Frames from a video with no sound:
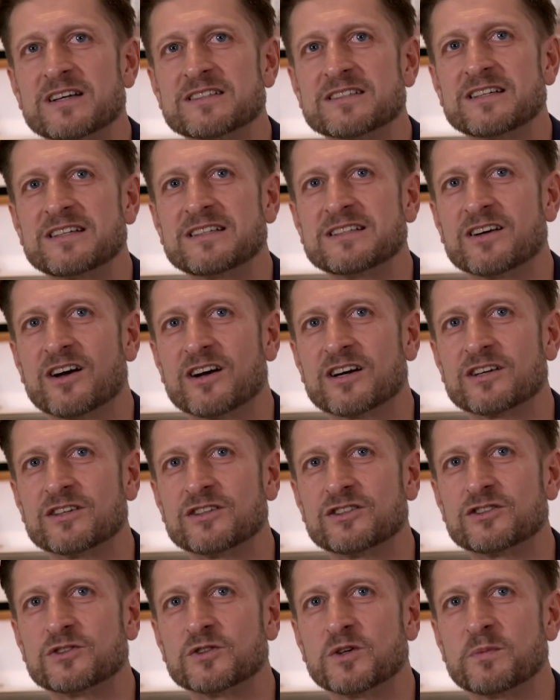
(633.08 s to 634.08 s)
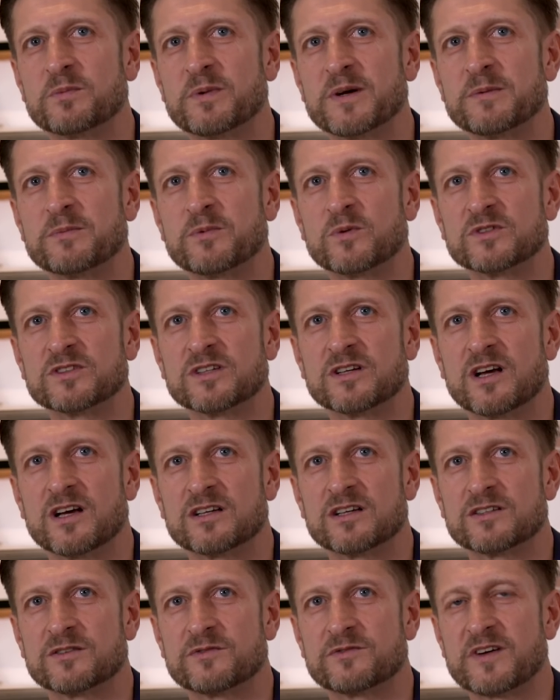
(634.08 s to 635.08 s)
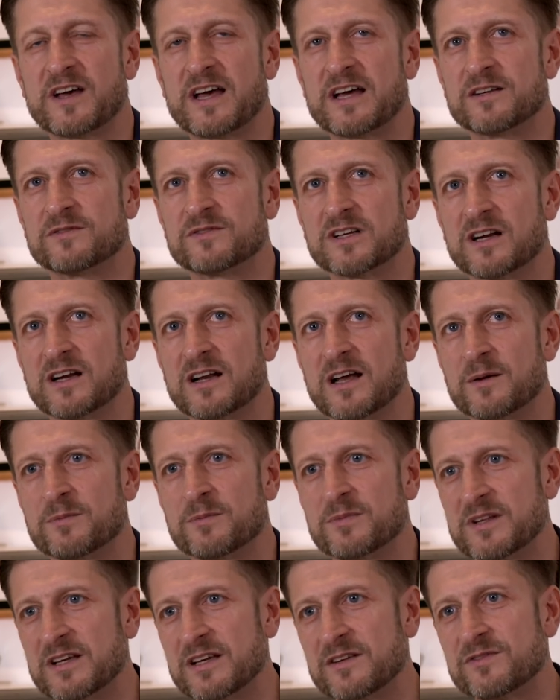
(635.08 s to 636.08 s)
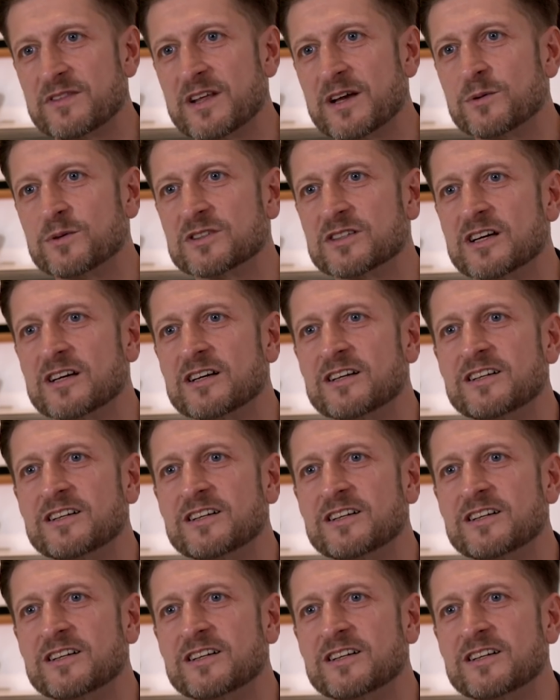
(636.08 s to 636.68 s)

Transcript: as easy. I can assure people as a fan of the club that if there was